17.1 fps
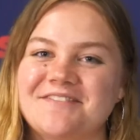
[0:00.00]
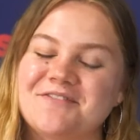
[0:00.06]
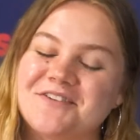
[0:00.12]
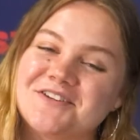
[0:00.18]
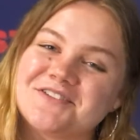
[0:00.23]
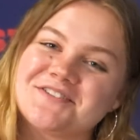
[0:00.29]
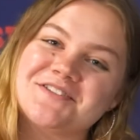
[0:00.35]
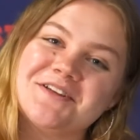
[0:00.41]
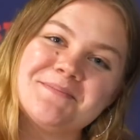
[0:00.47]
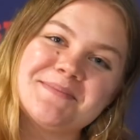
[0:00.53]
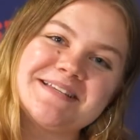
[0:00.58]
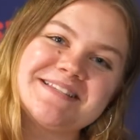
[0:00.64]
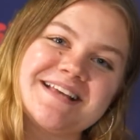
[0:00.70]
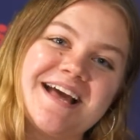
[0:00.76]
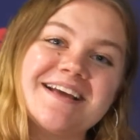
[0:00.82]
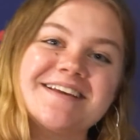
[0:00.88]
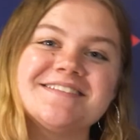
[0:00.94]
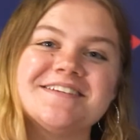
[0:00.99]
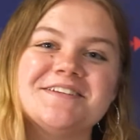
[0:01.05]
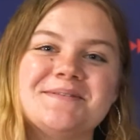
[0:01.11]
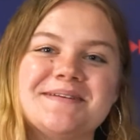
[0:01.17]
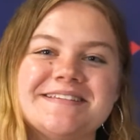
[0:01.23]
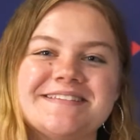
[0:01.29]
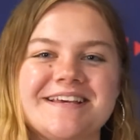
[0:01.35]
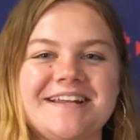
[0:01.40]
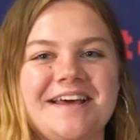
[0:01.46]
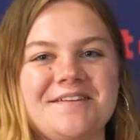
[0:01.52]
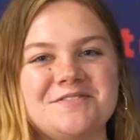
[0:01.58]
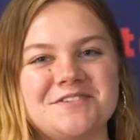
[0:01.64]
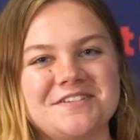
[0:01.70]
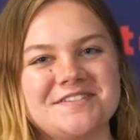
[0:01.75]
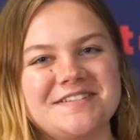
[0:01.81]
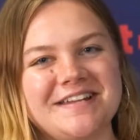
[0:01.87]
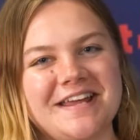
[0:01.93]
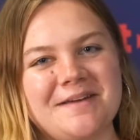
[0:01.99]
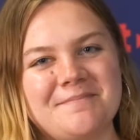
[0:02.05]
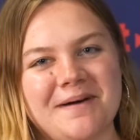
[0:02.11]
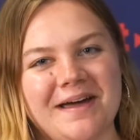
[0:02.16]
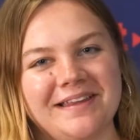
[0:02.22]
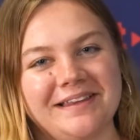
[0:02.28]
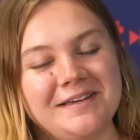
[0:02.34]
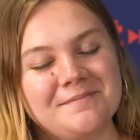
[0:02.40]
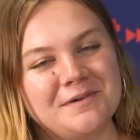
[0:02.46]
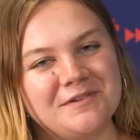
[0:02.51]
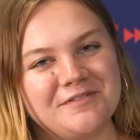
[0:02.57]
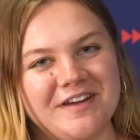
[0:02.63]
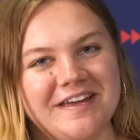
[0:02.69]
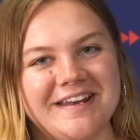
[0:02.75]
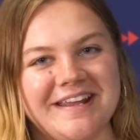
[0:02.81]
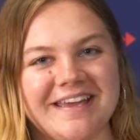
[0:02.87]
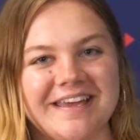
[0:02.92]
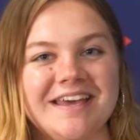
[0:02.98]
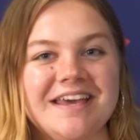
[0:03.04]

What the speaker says: for CasinoBeats and CasinoBeats, and I'm joined today by Mulvaney,